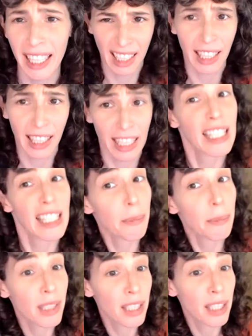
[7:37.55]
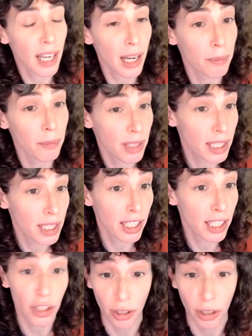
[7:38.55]
I think it seemed
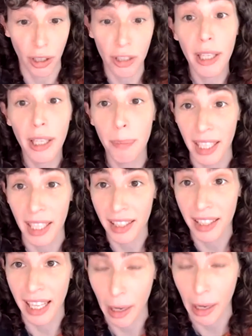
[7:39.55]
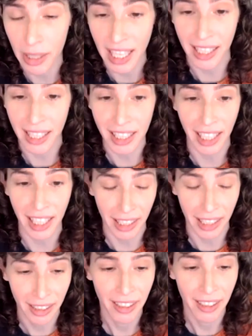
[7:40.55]
sinister or creepy that I was asking